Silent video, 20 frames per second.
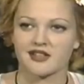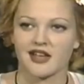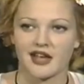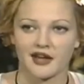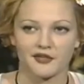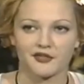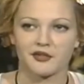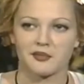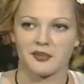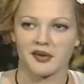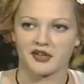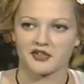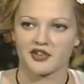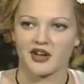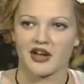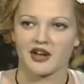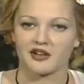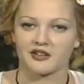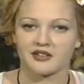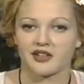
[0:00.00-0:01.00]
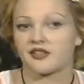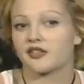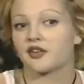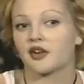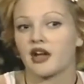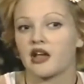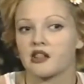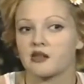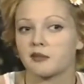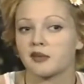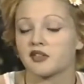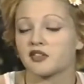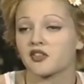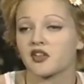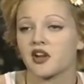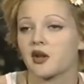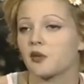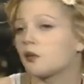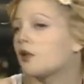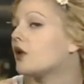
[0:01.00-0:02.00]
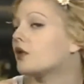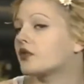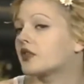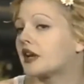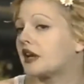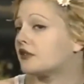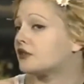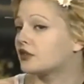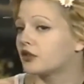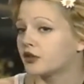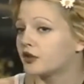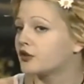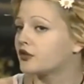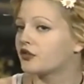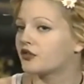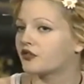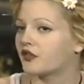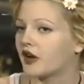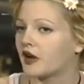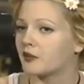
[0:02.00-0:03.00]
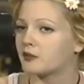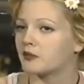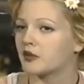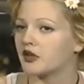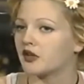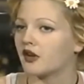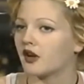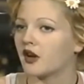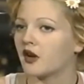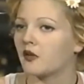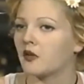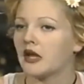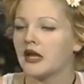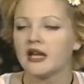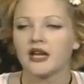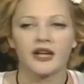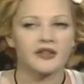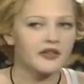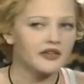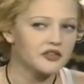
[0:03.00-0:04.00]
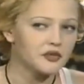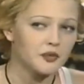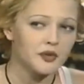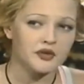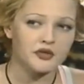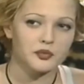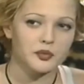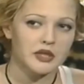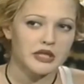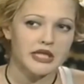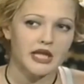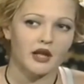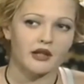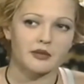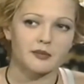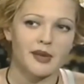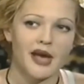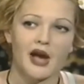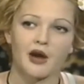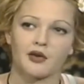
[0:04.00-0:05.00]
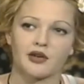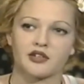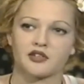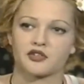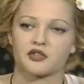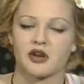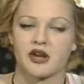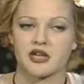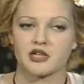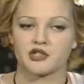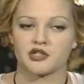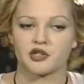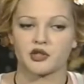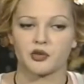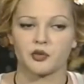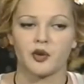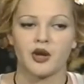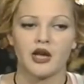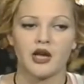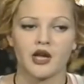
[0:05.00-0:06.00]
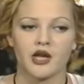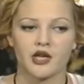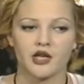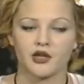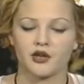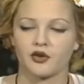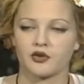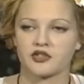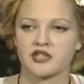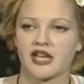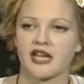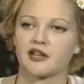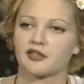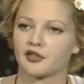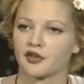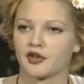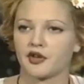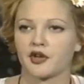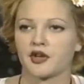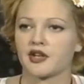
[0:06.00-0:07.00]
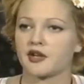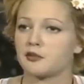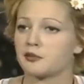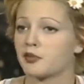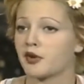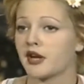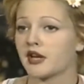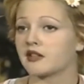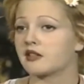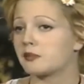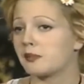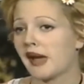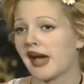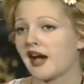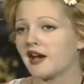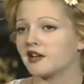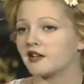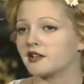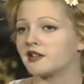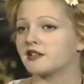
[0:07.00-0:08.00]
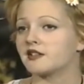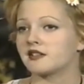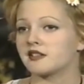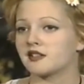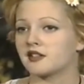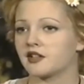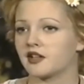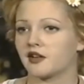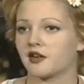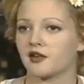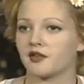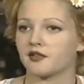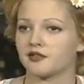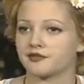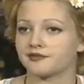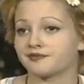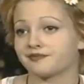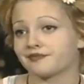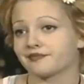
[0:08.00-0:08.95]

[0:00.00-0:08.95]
take from my child, and there are elements that I won't, that I've learned from, you know? And that's what it's really all about, is trying to, you know, take the good and break the patterns, you know?